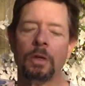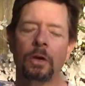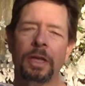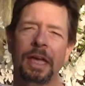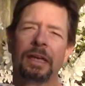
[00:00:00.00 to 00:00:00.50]

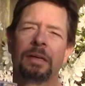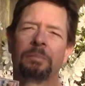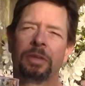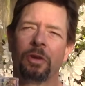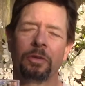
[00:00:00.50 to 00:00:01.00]
Okay,
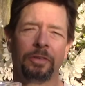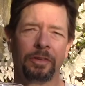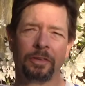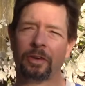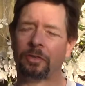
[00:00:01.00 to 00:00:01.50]
but those
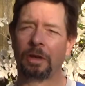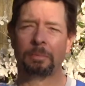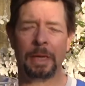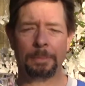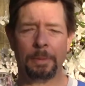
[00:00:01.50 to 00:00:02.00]
exist.
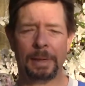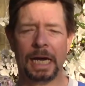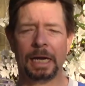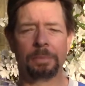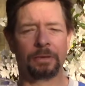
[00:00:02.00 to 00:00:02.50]
People
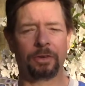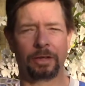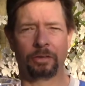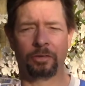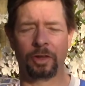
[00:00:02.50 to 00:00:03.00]
buy them. It's
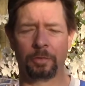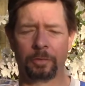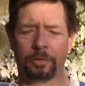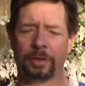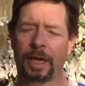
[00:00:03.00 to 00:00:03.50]
like the Seagram's
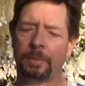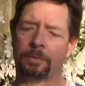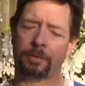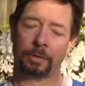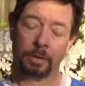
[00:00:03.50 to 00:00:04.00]

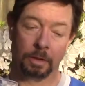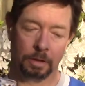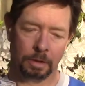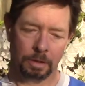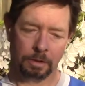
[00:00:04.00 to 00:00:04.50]
Escapes,
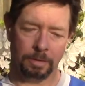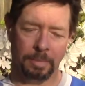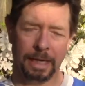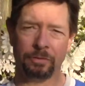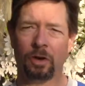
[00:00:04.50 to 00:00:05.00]
the
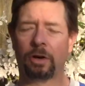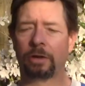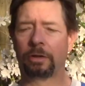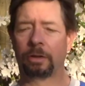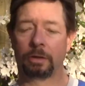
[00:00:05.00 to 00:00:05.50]
Mike's
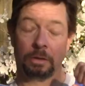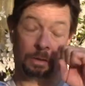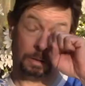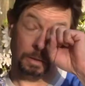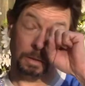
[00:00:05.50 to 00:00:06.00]
Hard,
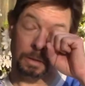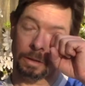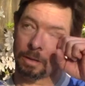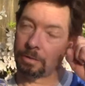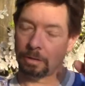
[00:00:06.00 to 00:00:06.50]

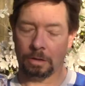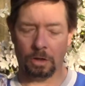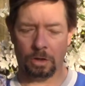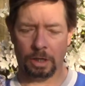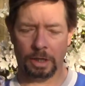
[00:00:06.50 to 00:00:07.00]

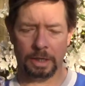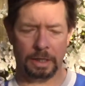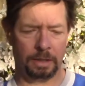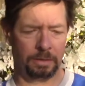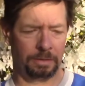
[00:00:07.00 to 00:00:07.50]
Hard,
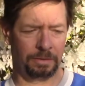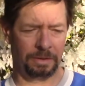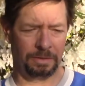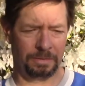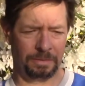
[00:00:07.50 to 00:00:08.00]
uh,
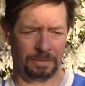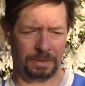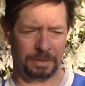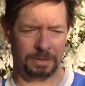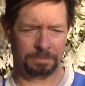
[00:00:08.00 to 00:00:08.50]
the the
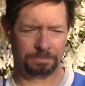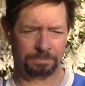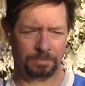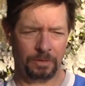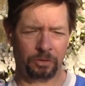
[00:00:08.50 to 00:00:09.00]
um,
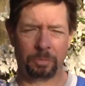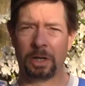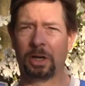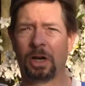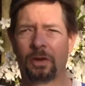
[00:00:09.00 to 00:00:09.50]

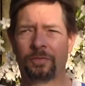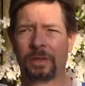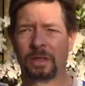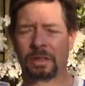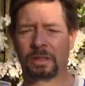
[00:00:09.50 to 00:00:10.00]
Smirnoff
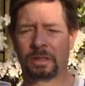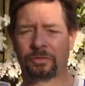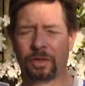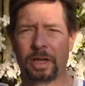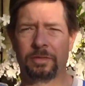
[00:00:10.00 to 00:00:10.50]

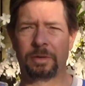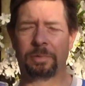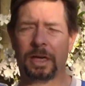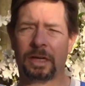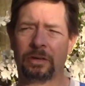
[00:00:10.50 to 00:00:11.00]
flavored
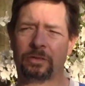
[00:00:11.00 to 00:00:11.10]
products.